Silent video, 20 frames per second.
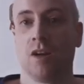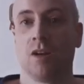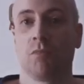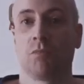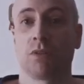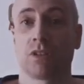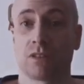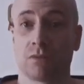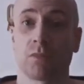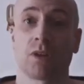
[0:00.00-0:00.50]

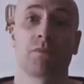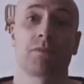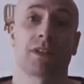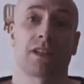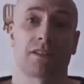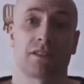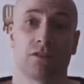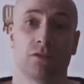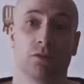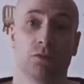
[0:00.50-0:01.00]
But sometimes
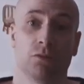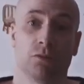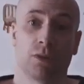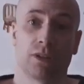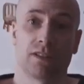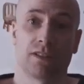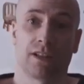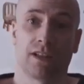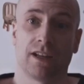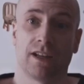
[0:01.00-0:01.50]
that's not always
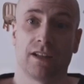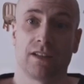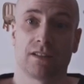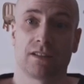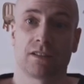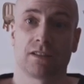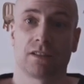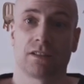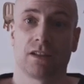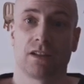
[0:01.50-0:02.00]
the
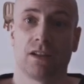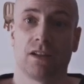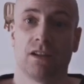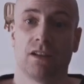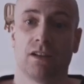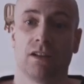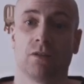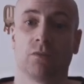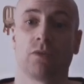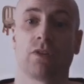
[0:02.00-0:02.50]
case.
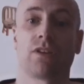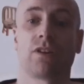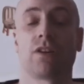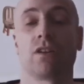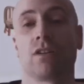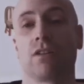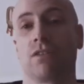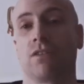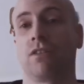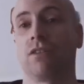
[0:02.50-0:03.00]

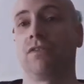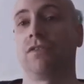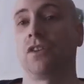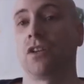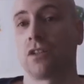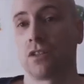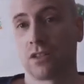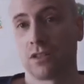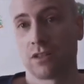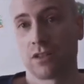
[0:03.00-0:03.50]
The
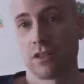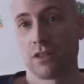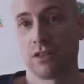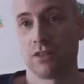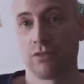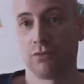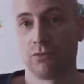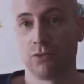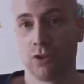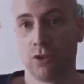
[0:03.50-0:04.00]
first
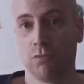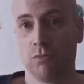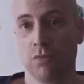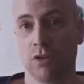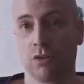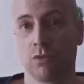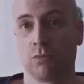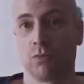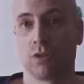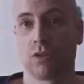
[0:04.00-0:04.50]
room
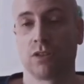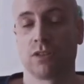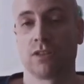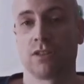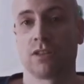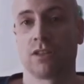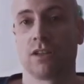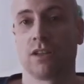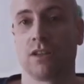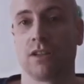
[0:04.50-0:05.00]

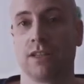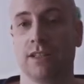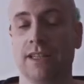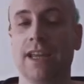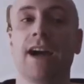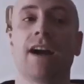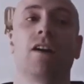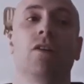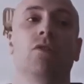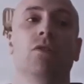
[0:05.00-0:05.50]
was
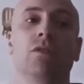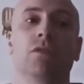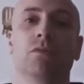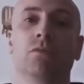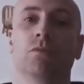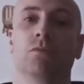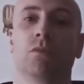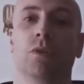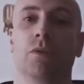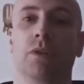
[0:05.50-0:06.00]
Yao,
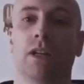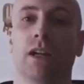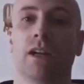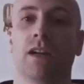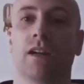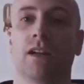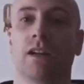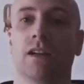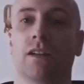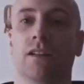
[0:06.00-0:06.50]
where we
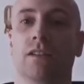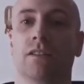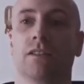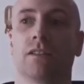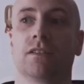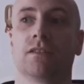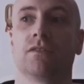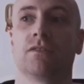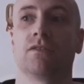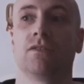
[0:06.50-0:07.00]
had
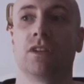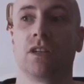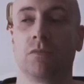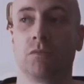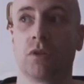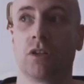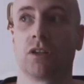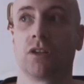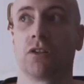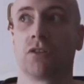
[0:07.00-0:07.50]
Freddie
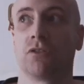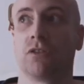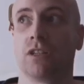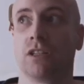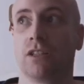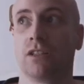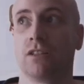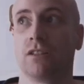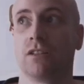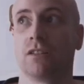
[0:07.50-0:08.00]

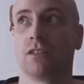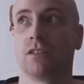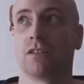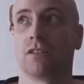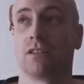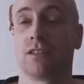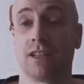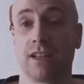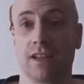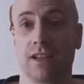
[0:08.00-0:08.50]
Mercury
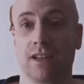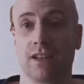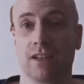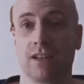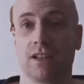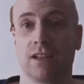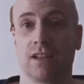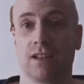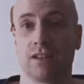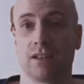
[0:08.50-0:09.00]
singing
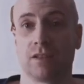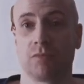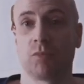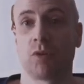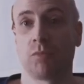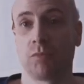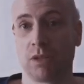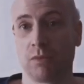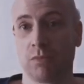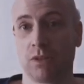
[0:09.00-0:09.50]
and
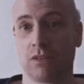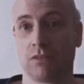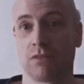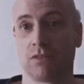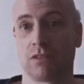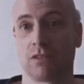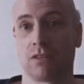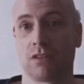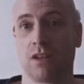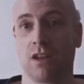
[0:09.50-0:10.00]
popping
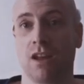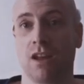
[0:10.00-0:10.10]
pills.